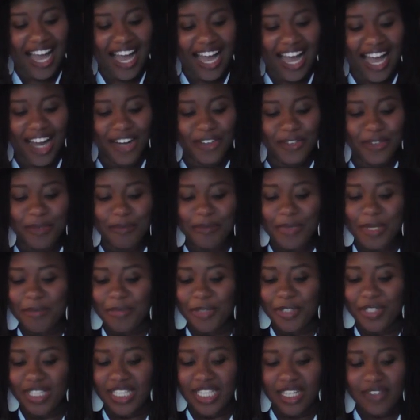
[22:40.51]
I
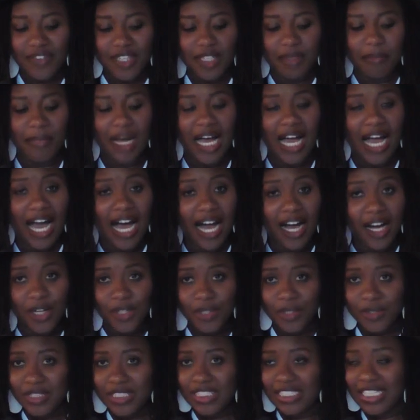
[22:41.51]
remember loving my
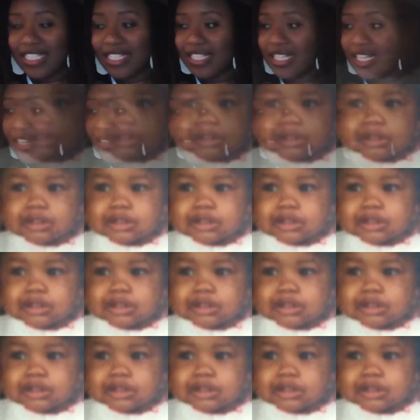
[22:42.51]
house and loving